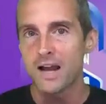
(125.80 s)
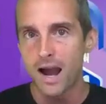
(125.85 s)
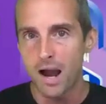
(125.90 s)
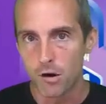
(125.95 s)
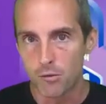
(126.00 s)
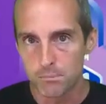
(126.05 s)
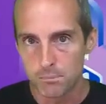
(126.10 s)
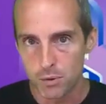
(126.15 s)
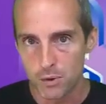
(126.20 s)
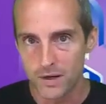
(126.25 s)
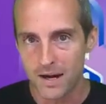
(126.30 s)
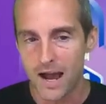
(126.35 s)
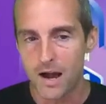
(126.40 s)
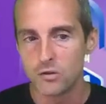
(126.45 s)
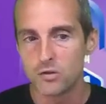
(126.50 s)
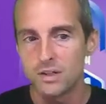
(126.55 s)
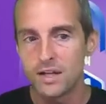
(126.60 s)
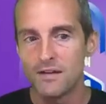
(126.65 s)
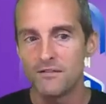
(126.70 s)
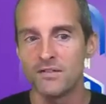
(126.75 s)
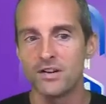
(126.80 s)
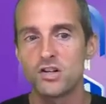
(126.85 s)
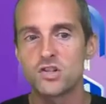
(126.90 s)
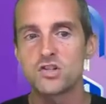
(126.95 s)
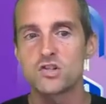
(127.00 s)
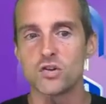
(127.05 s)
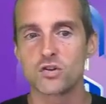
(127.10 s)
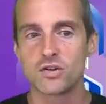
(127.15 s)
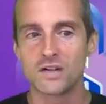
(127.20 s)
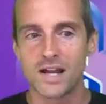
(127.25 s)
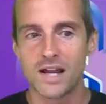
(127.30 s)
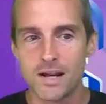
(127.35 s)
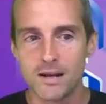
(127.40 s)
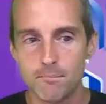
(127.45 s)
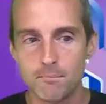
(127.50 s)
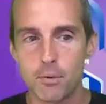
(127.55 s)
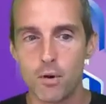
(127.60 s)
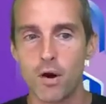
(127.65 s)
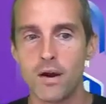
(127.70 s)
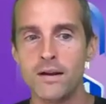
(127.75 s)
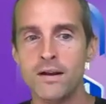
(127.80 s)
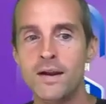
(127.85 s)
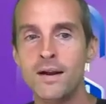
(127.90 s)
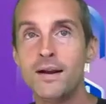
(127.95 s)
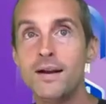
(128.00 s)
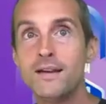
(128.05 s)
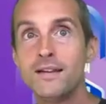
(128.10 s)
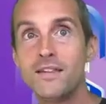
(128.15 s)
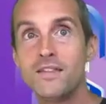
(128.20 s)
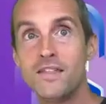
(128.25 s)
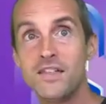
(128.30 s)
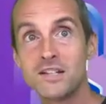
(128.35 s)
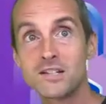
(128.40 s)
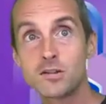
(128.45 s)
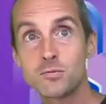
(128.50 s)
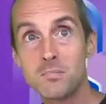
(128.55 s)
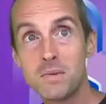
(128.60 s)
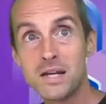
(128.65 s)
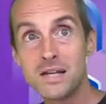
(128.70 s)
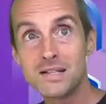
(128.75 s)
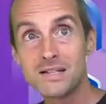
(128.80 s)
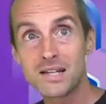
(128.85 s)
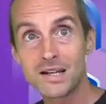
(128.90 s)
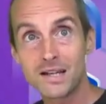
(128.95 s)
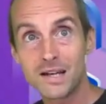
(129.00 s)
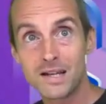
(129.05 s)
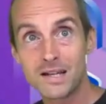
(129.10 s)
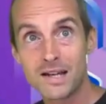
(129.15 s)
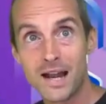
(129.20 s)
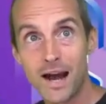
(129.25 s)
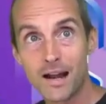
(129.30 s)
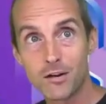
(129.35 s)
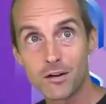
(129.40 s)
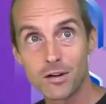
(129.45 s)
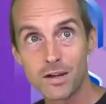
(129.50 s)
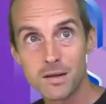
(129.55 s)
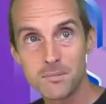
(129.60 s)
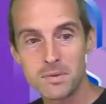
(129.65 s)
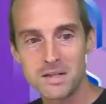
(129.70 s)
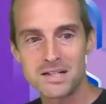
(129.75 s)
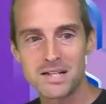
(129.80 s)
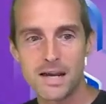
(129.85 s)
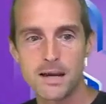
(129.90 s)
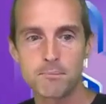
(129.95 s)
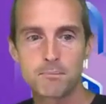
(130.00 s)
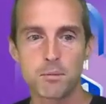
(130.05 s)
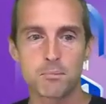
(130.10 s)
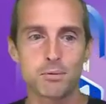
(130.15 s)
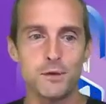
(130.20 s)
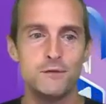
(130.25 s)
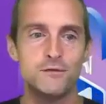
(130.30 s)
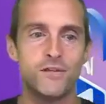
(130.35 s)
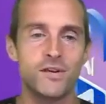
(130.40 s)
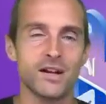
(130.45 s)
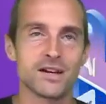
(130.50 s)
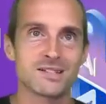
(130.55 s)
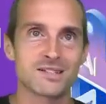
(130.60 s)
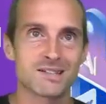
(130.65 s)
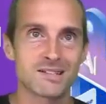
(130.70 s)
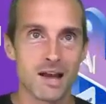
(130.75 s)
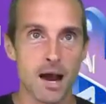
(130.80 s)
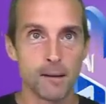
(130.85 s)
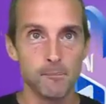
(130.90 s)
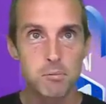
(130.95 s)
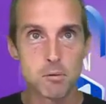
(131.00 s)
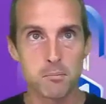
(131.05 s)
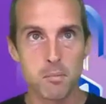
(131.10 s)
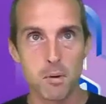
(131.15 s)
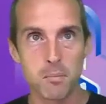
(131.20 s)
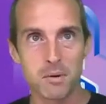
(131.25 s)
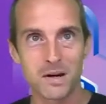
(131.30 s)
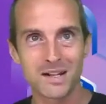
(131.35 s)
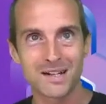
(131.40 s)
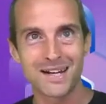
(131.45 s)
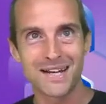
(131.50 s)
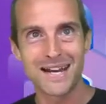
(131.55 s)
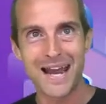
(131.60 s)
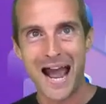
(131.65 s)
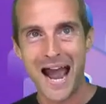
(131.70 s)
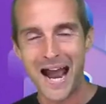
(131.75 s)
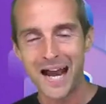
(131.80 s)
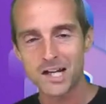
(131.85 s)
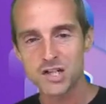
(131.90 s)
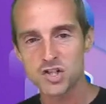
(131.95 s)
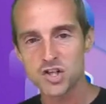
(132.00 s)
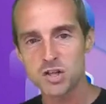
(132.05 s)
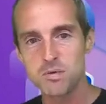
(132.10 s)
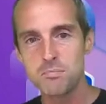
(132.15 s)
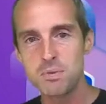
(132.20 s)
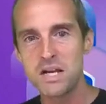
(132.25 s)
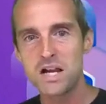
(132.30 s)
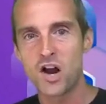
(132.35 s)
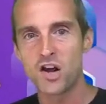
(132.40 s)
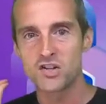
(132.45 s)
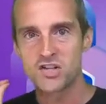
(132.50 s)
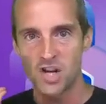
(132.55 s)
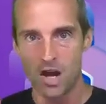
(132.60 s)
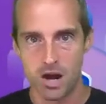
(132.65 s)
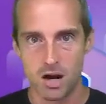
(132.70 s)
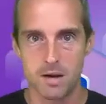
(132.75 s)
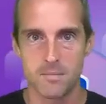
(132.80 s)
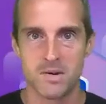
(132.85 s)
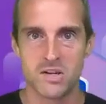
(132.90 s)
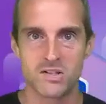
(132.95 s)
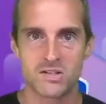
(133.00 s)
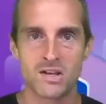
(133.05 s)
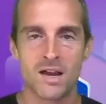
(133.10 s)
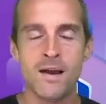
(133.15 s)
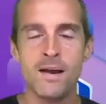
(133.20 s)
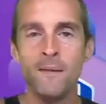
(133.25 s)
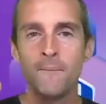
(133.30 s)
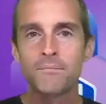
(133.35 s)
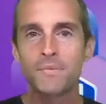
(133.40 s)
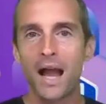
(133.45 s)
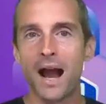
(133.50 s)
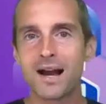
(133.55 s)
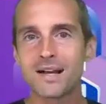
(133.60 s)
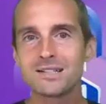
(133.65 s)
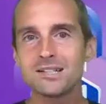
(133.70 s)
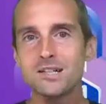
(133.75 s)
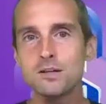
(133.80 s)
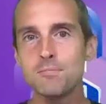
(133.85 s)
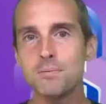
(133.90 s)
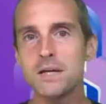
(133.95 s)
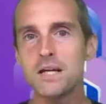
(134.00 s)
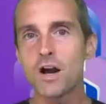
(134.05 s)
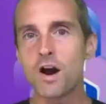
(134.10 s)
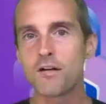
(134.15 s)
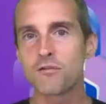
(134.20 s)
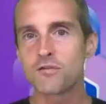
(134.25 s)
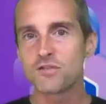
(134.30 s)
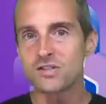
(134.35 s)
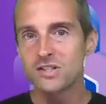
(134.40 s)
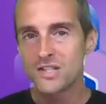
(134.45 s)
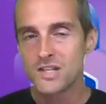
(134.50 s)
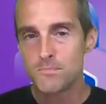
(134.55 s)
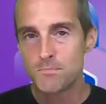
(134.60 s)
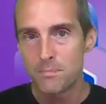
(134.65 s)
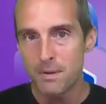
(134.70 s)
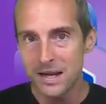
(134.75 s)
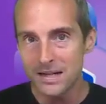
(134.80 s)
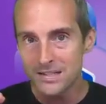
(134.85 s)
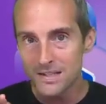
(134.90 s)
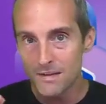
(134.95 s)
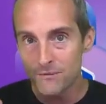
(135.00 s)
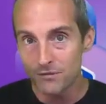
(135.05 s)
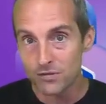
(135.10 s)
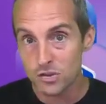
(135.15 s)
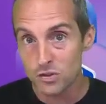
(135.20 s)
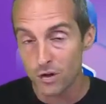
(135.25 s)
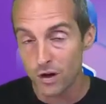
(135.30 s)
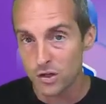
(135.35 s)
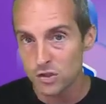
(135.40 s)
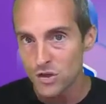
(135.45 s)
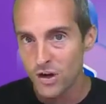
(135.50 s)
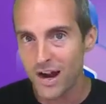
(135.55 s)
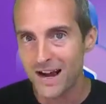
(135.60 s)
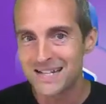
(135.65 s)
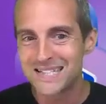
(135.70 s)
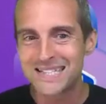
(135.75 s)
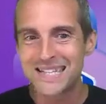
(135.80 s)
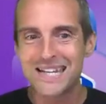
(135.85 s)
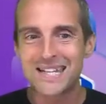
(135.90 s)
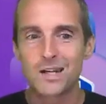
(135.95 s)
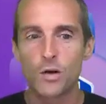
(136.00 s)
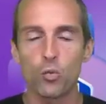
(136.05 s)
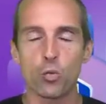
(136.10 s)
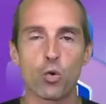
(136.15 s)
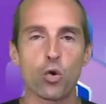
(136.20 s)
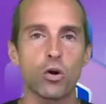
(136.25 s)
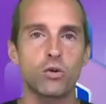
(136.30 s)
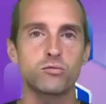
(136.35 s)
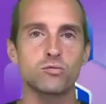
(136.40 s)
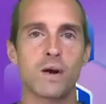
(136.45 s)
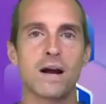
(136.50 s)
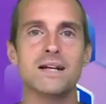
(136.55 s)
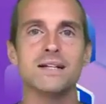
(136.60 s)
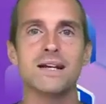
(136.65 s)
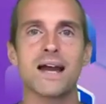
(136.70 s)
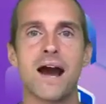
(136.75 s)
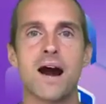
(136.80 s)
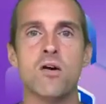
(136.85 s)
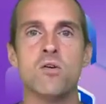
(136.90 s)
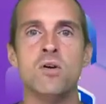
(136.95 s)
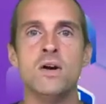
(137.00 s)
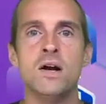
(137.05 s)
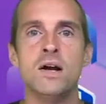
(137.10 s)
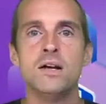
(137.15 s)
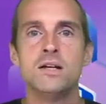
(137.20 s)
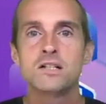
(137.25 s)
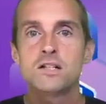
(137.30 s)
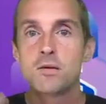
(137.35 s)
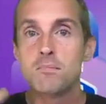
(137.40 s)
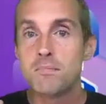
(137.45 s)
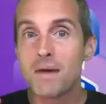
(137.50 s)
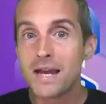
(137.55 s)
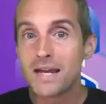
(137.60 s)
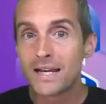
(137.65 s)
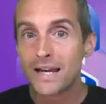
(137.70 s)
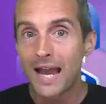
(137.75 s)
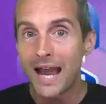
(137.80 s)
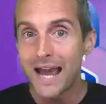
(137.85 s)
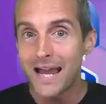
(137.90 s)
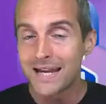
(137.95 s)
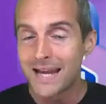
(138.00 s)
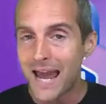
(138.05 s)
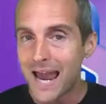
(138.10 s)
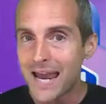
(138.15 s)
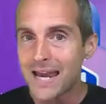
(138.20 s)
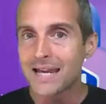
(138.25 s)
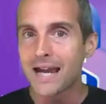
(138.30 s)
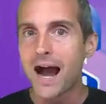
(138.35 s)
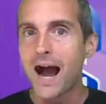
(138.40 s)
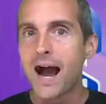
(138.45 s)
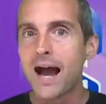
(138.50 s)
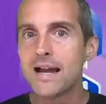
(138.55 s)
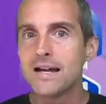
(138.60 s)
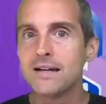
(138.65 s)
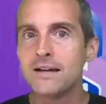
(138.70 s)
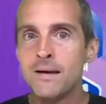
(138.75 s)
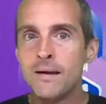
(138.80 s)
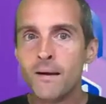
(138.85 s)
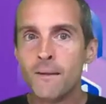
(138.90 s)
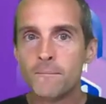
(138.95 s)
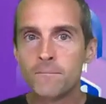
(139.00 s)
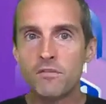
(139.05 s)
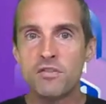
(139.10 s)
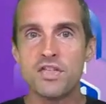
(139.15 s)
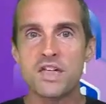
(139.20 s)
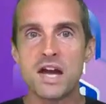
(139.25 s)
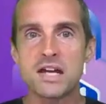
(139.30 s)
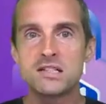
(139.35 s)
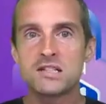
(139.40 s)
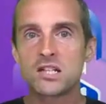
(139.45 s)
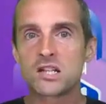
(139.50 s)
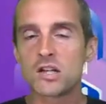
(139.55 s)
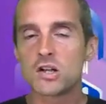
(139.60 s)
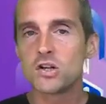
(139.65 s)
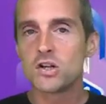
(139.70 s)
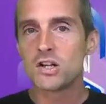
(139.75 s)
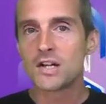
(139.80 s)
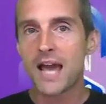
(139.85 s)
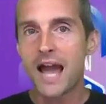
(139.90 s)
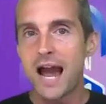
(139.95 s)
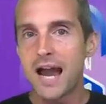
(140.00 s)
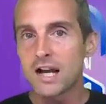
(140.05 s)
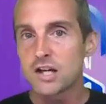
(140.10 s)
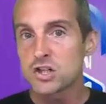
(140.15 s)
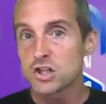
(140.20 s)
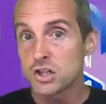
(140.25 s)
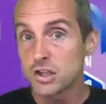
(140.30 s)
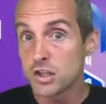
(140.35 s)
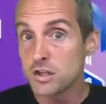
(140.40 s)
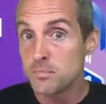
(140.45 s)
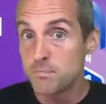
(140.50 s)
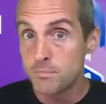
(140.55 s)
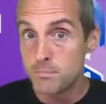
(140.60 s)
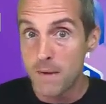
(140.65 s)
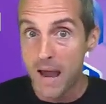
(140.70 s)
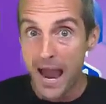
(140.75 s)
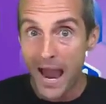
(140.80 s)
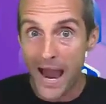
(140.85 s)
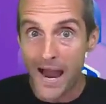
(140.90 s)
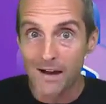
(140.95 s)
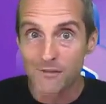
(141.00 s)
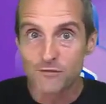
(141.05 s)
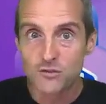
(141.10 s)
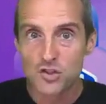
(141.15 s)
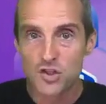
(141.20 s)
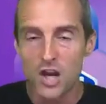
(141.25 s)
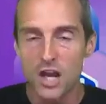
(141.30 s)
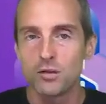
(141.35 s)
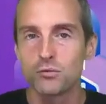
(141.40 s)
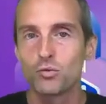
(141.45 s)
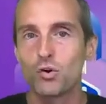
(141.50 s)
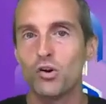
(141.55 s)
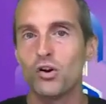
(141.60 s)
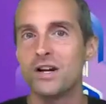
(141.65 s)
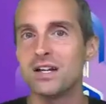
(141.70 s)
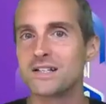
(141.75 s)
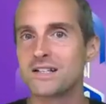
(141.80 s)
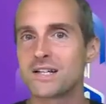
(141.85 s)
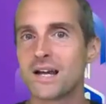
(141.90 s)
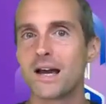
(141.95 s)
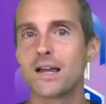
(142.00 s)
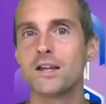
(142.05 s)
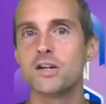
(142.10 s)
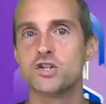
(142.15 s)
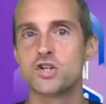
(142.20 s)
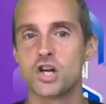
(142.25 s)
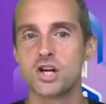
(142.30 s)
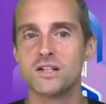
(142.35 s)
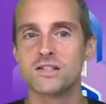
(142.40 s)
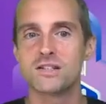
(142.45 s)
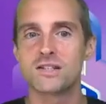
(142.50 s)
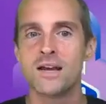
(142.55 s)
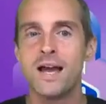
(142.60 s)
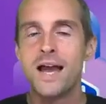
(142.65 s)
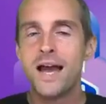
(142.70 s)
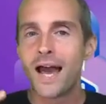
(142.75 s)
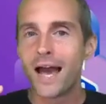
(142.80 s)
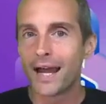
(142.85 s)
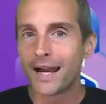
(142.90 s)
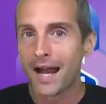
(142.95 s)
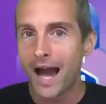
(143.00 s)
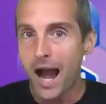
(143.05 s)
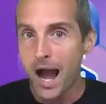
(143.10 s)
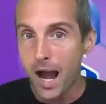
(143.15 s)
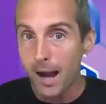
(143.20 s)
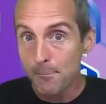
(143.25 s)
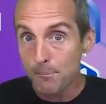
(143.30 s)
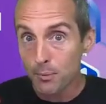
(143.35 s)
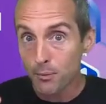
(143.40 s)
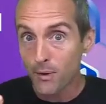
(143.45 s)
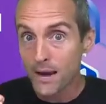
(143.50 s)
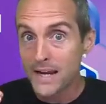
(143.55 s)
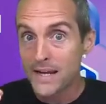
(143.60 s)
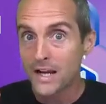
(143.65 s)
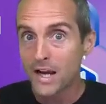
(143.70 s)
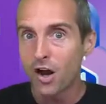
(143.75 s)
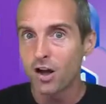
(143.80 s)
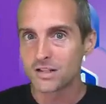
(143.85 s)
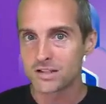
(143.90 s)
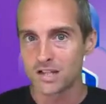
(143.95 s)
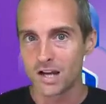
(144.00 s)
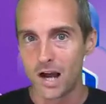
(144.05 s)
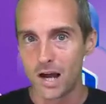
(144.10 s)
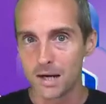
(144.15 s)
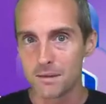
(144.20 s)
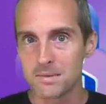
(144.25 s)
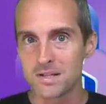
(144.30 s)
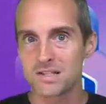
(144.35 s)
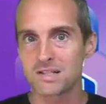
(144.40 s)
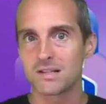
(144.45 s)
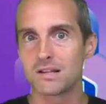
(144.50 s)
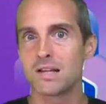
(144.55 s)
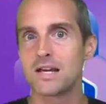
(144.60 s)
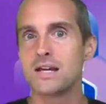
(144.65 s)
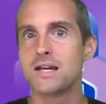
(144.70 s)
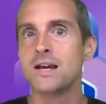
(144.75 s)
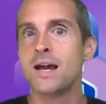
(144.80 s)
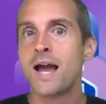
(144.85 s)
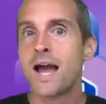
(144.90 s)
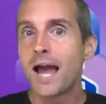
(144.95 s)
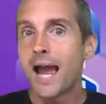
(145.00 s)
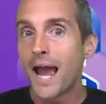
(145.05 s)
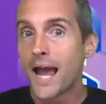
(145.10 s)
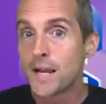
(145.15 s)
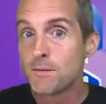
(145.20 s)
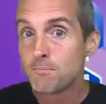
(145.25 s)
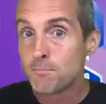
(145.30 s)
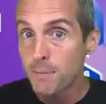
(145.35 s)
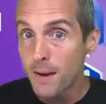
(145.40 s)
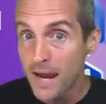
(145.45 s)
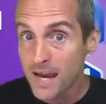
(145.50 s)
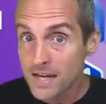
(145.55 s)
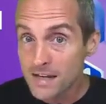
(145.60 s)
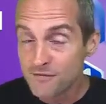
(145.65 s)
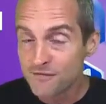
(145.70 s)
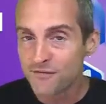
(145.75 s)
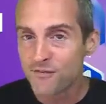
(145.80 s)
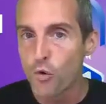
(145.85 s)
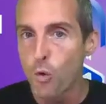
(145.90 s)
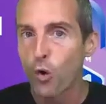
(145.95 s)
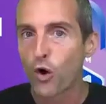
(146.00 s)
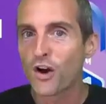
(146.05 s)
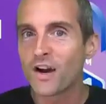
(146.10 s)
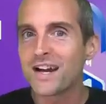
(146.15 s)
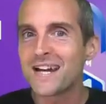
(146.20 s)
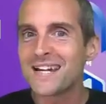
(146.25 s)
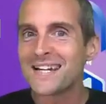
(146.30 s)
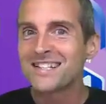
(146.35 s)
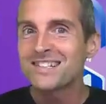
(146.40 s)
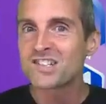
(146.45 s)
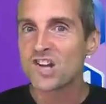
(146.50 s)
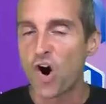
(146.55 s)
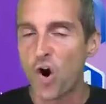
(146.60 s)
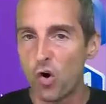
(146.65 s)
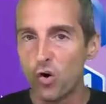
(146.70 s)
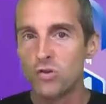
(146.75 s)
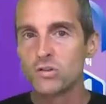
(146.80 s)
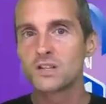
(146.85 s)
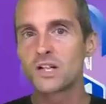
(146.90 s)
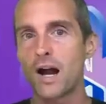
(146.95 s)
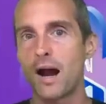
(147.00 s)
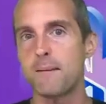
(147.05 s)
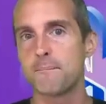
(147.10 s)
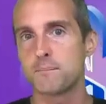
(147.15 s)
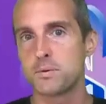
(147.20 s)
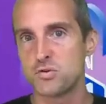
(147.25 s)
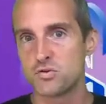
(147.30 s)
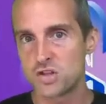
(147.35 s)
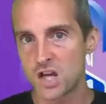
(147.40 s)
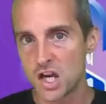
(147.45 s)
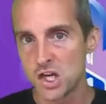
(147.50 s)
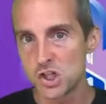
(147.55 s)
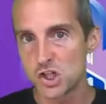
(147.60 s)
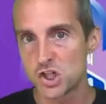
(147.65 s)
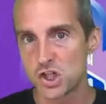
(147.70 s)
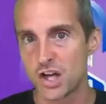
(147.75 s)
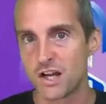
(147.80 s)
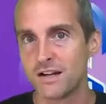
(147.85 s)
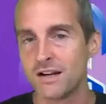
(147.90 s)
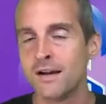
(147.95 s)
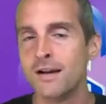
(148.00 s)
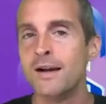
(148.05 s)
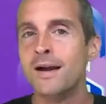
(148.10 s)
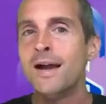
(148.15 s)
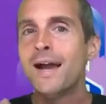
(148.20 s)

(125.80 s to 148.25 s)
output out given a certain input. This means it can not only be tamper-proof and unstoppable, but it can actually be autonomous. ICP offers the best infrastructure I see in the world right now to make an AI that could actually have general intelligence and operate autonomously and pay for its own computation